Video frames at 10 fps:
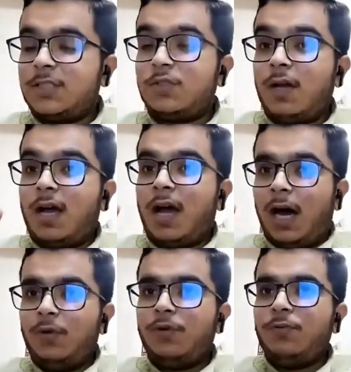So
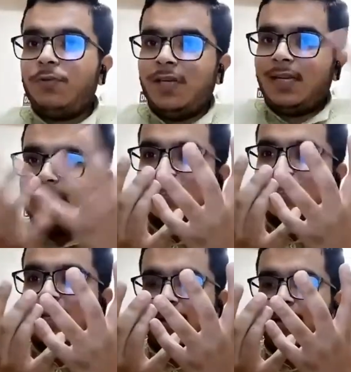how to
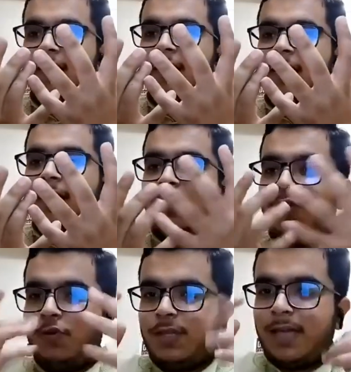reconcile,
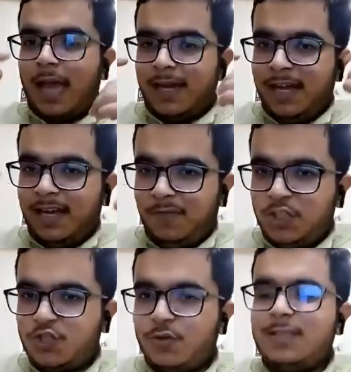an
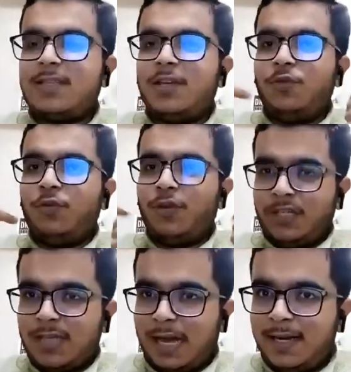individual's,
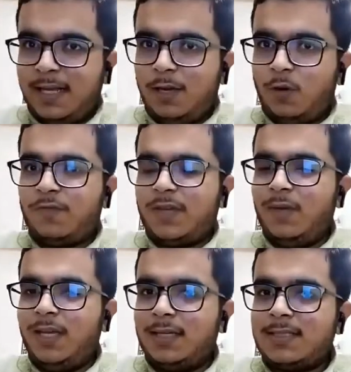rationality of
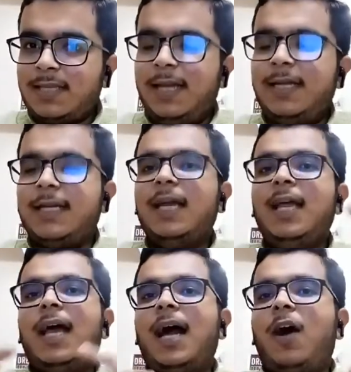giving consent
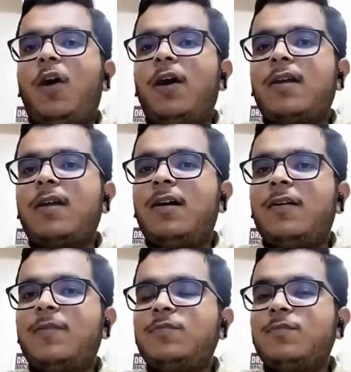
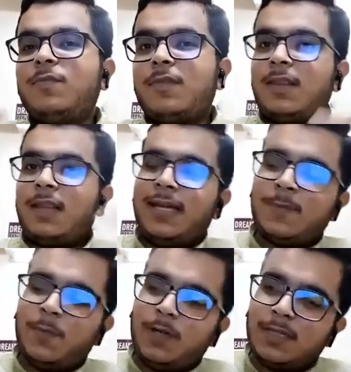or
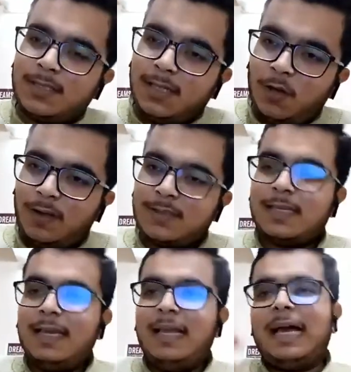its personal
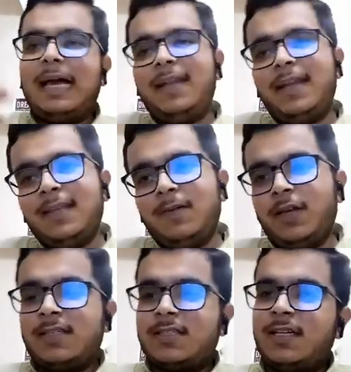laws and the
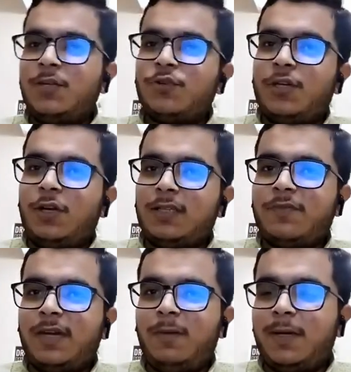institutional laws
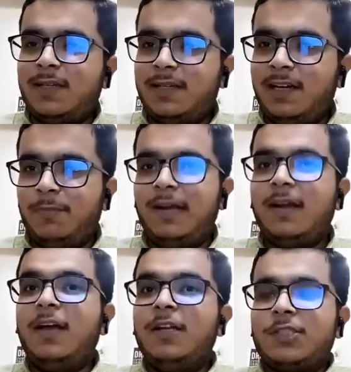framed by the government.
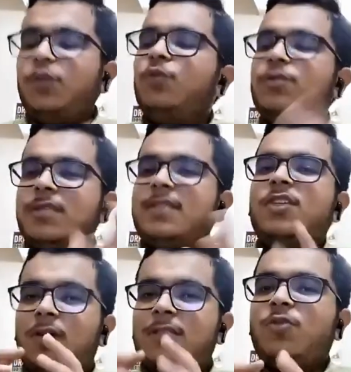So
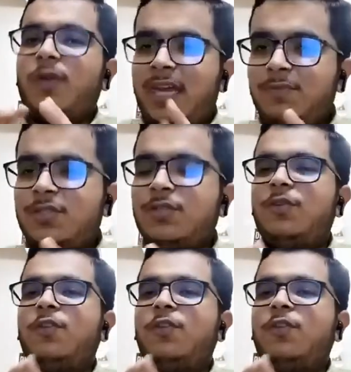UCC also aims,